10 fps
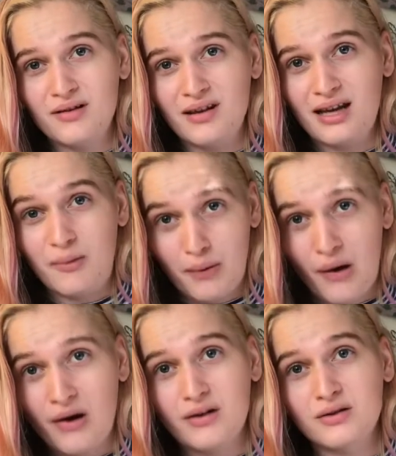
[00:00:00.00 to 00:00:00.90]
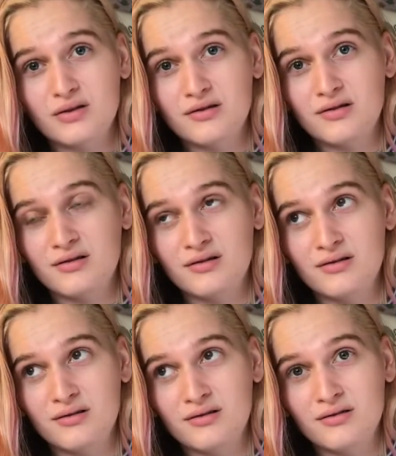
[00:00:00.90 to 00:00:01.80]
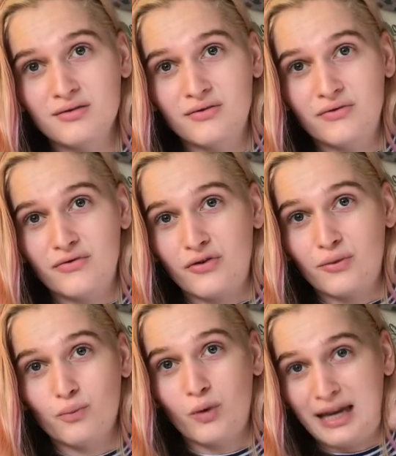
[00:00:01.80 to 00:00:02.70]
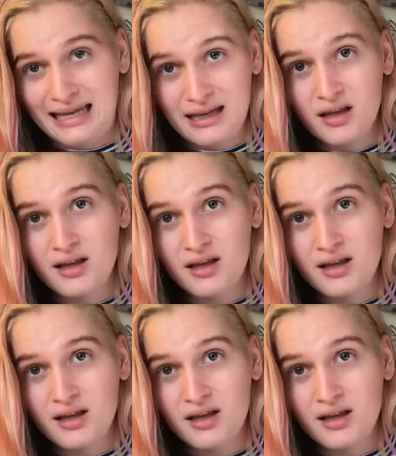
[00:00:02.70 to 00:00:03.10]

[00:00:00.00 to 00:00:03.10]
in a box for a week,